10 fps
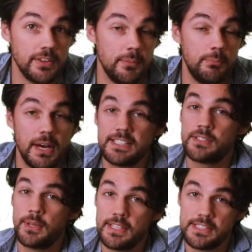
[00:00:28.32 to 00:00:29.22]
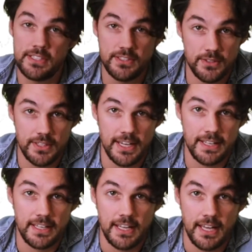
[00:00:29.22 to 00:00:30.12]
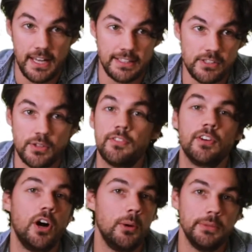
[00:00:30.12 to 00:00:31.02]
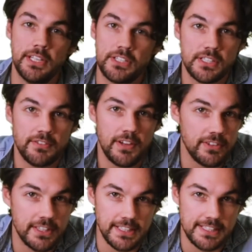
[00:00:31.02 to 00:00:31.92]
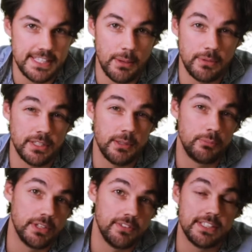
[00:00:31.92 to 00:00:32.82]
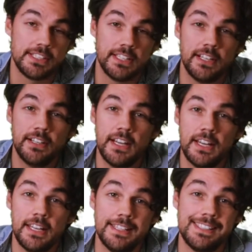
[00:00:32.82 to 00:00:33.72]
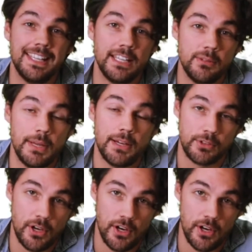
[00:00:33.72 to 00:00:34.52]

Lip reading: of the best ways to do that, and sort of a culmination of everything that's happened in the previous year, is the Inbound